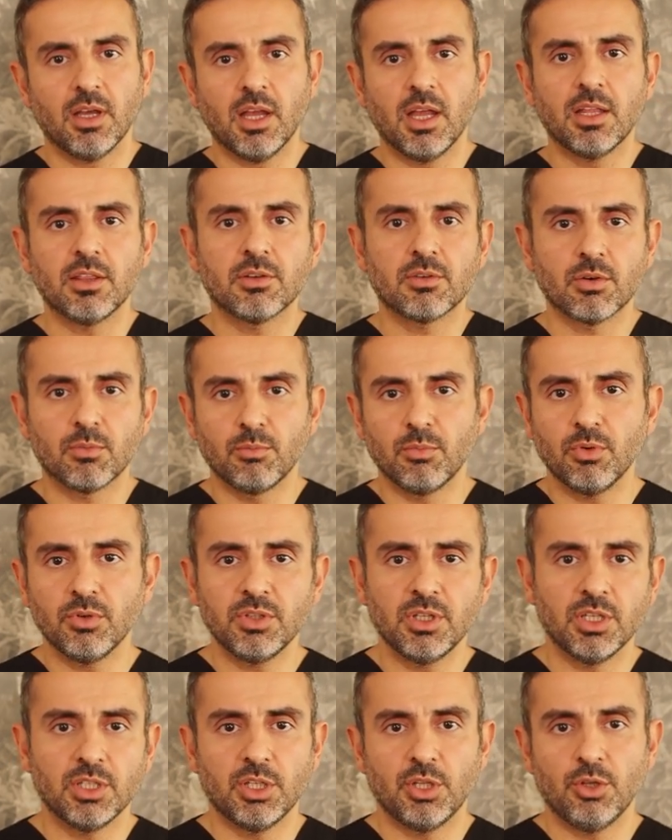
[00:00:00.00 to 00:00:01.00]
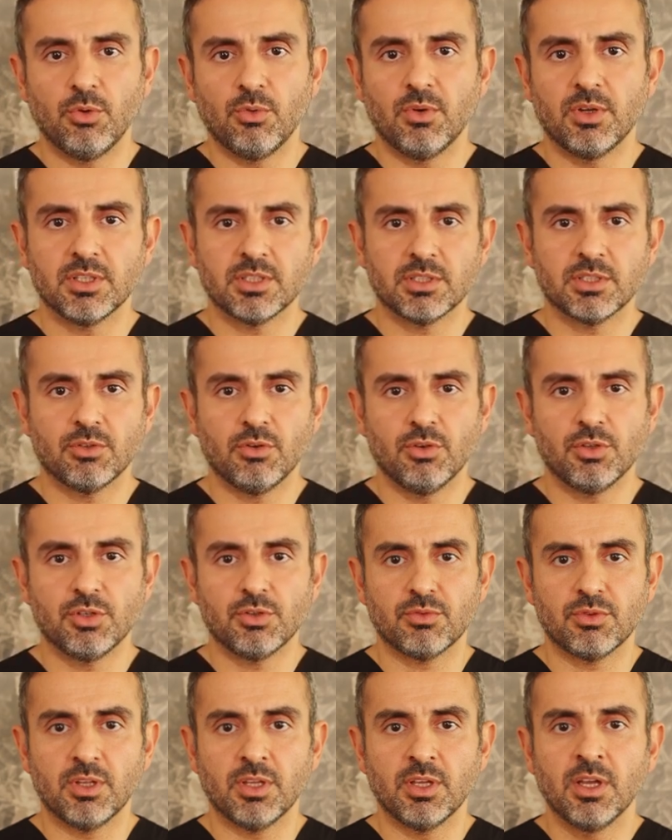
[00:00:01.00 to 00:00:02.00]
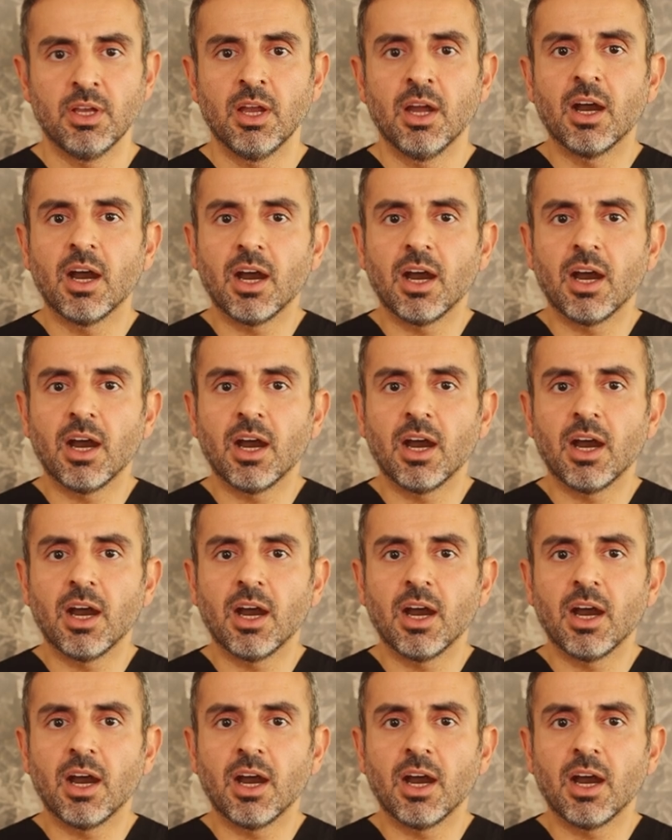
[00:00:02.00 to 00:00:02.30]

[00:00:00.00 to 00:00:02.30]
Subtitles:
and robotic TOS surgery